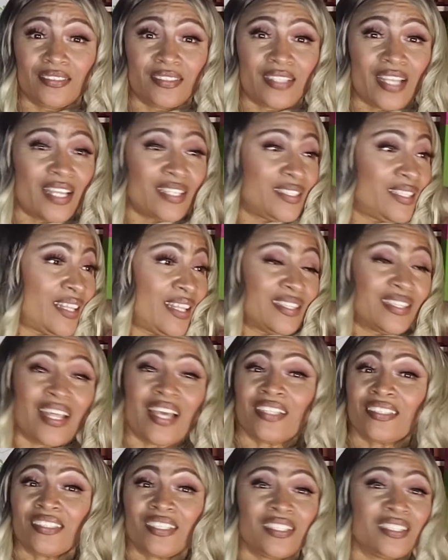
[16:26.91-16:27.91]

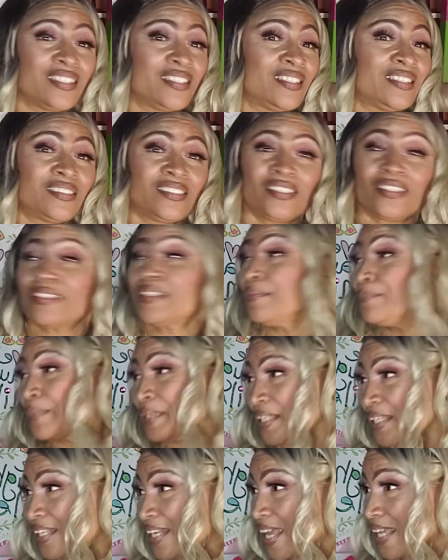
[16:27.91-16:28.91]
It's just,
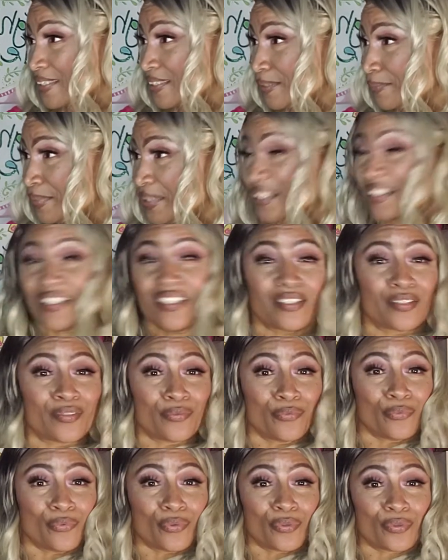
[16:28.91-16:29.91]
it has to be the end of
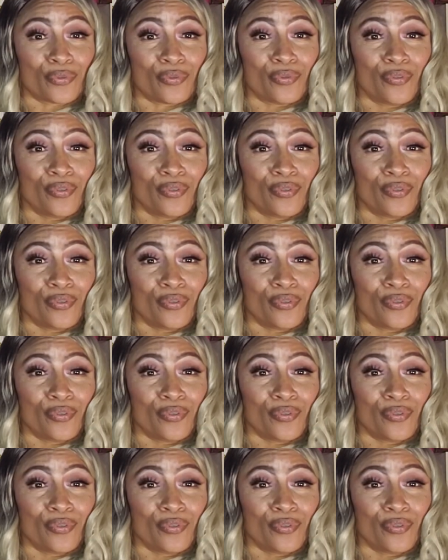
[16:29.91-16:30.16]
the world.